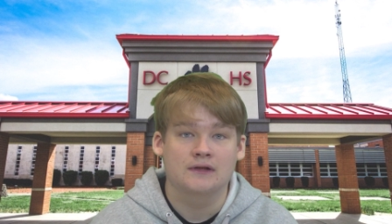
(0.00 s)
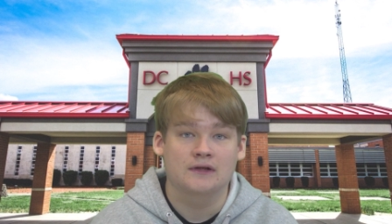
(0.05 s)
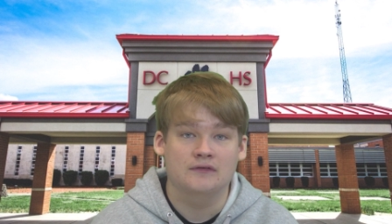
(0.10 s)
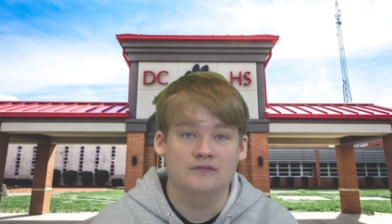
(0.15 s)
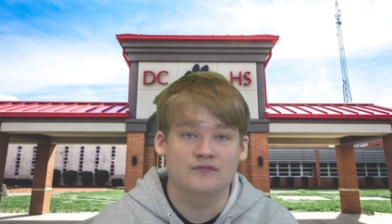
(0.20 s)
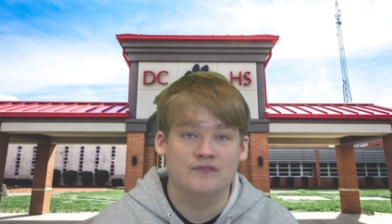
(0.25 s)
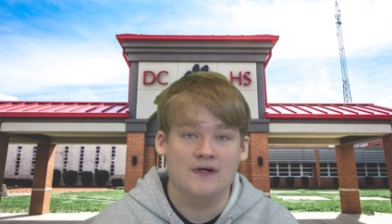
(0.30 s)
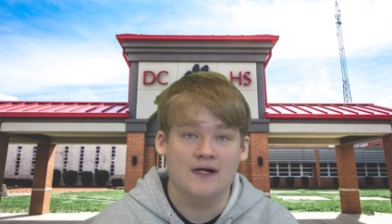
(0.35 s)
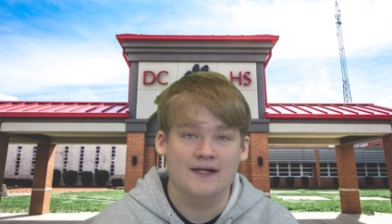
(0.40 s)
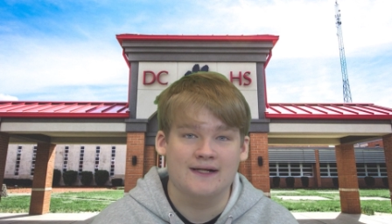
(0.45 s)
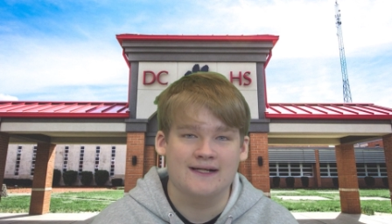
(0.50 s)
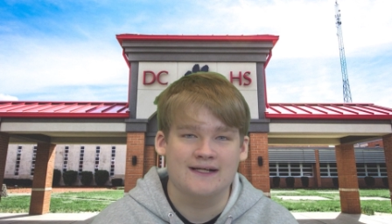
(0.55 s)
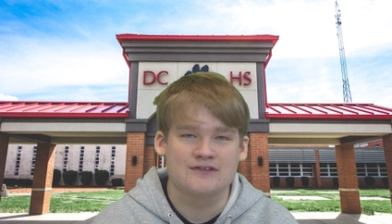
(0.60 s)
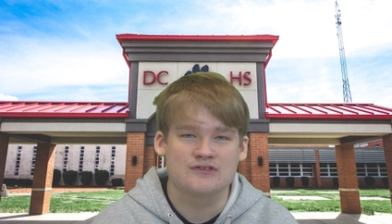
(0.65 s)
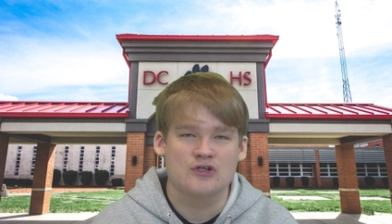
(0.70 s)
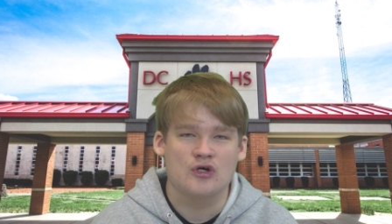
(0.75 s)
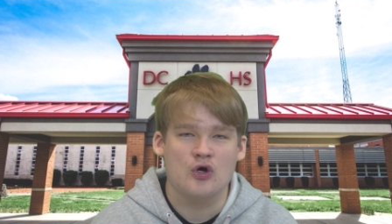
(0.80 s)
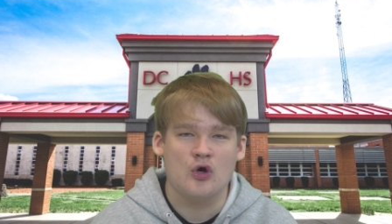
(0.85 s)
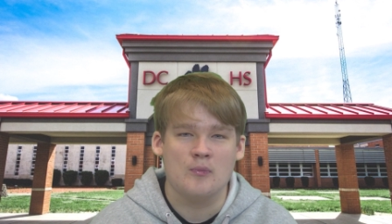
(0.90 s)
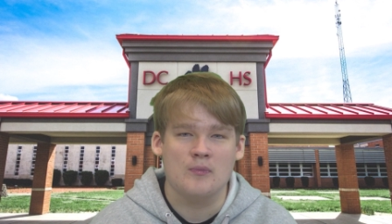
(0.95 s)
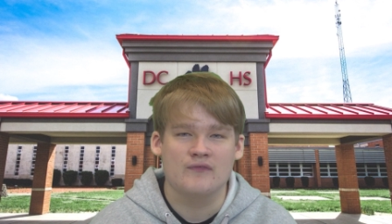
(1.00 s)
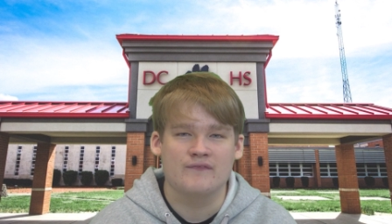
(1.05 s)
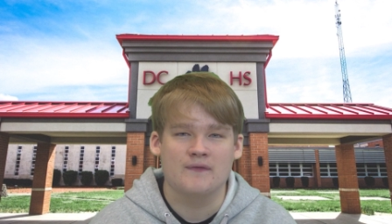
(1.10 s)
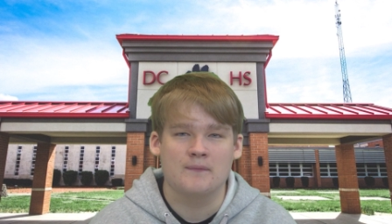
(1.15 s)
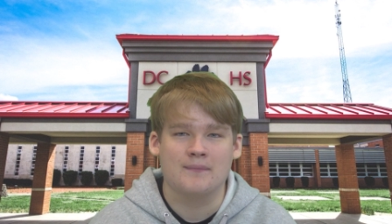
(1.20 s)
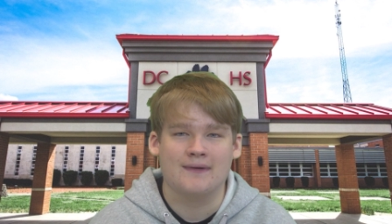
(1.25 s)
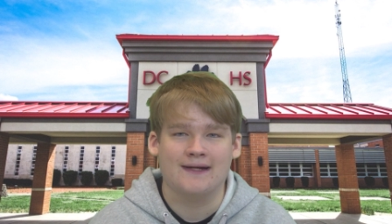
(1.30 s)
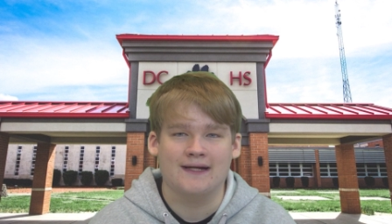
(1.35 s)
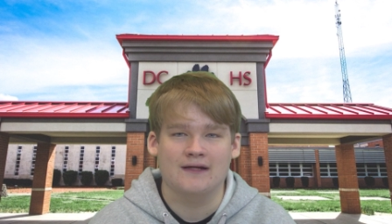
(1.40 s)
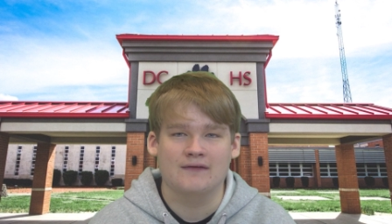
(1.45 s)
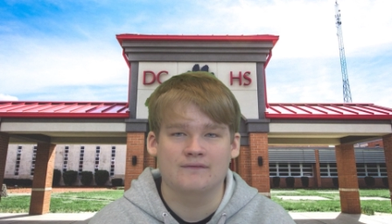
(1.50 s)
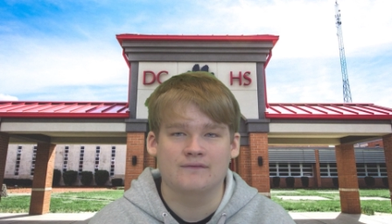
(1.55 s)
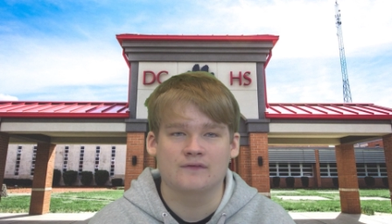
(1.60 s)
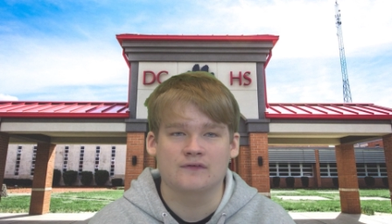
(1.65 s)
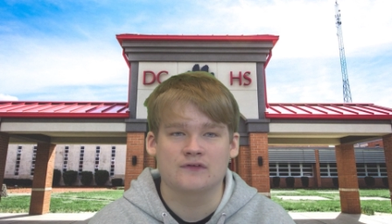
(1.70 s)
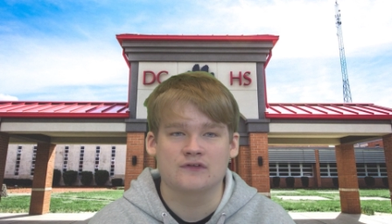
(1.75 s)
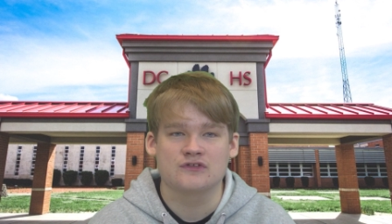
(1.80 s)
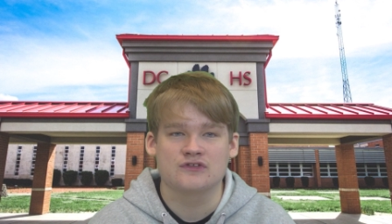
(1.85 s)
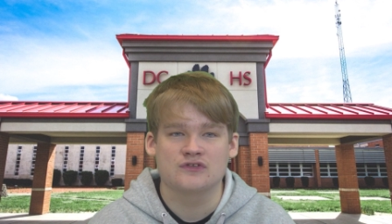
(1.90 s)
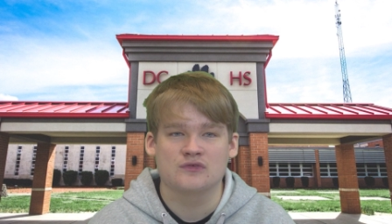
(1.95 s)
And Friday is home of the
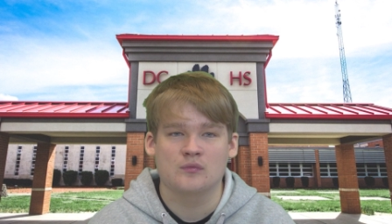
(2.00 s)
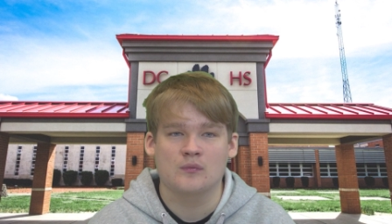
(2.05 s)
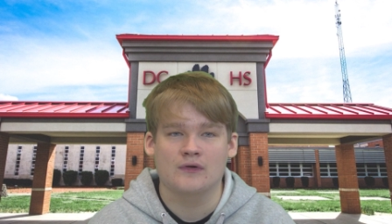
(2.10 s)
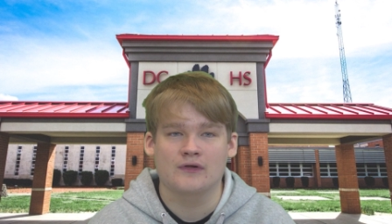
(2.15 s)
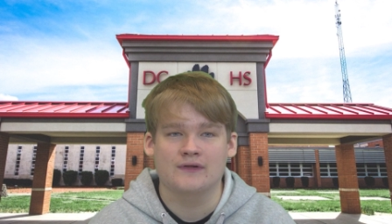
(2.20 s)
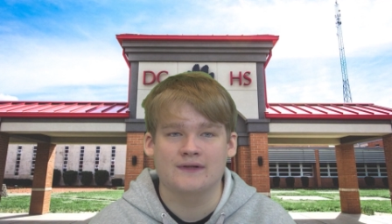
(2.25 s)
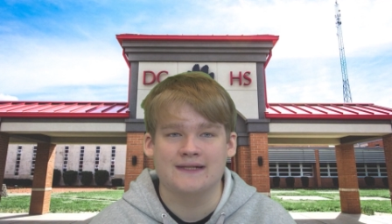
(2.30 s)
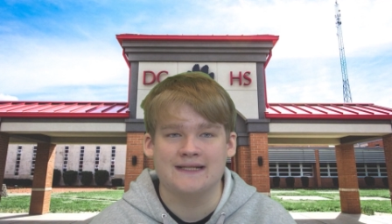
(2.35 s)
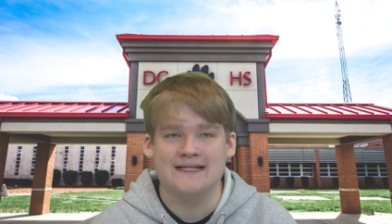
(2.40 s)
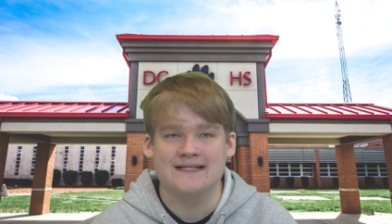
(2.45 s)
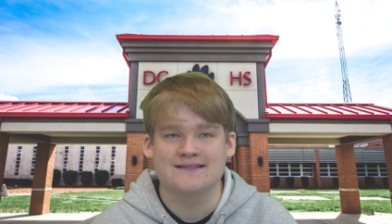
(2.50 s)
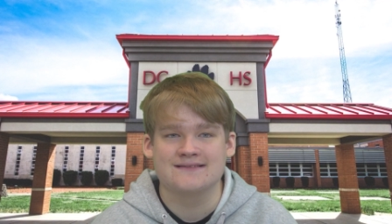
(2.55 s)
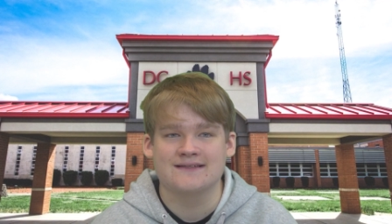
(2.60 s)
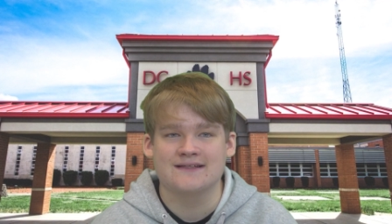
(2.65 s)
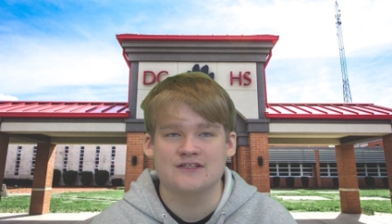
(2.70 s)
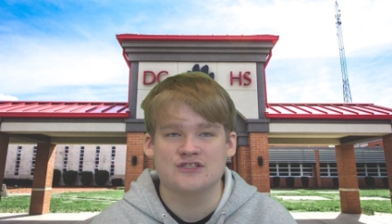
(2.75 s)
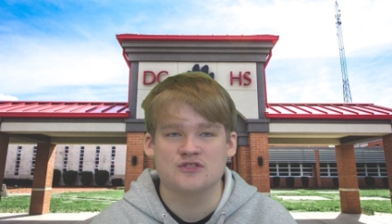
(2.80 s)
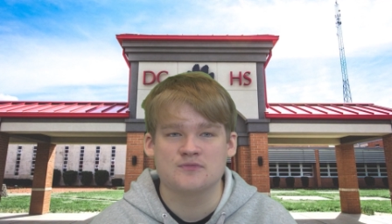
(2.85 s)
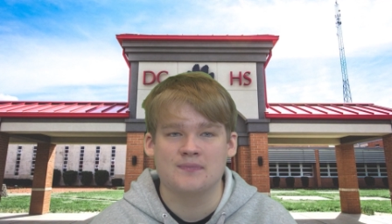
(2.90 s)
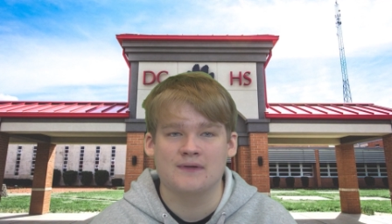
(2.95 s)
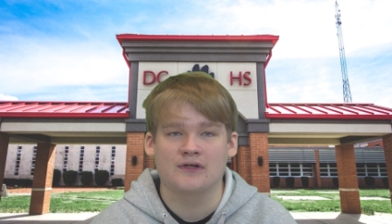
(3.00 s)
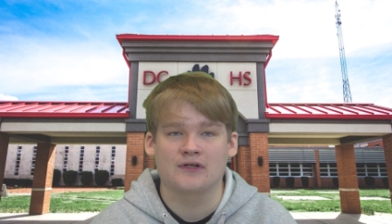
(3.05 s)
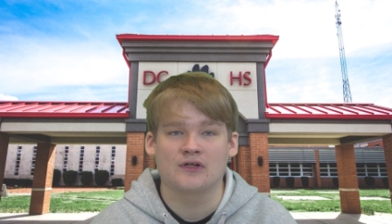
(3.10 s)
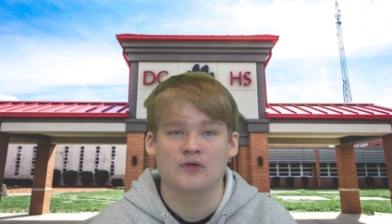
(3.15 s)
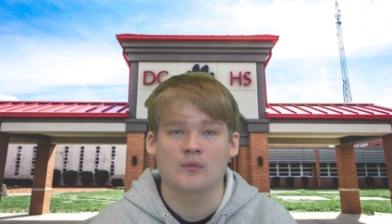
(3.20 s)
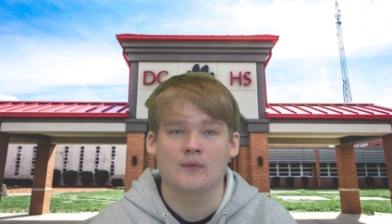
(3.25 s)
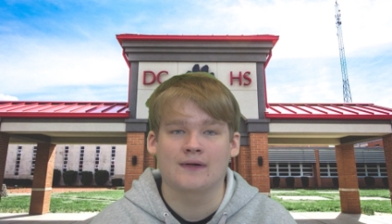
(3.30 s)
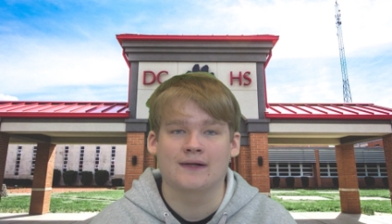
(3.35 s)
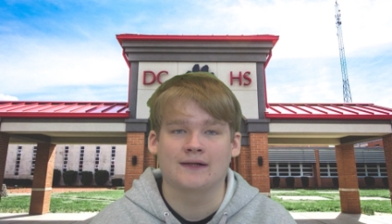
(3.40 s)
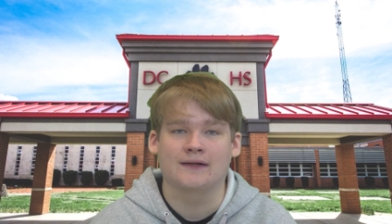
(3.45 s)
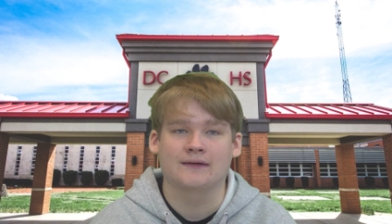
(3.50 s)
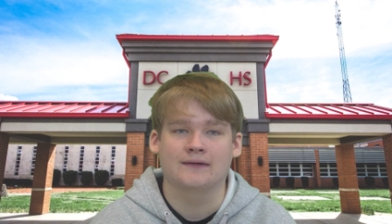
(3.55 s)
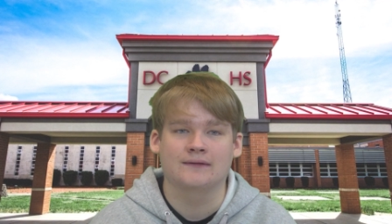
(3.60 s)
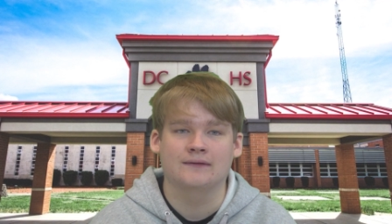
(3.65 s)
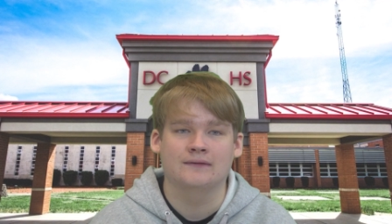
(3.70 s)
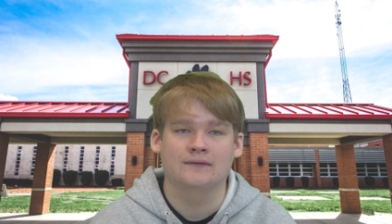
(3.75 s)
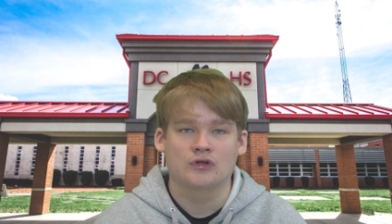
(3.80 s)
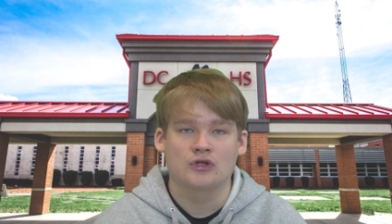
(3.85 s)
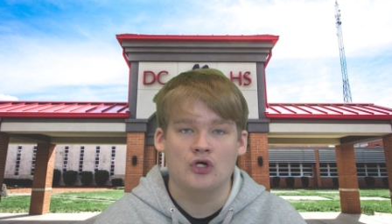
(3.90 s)
Panthers, where DC Spirit wear.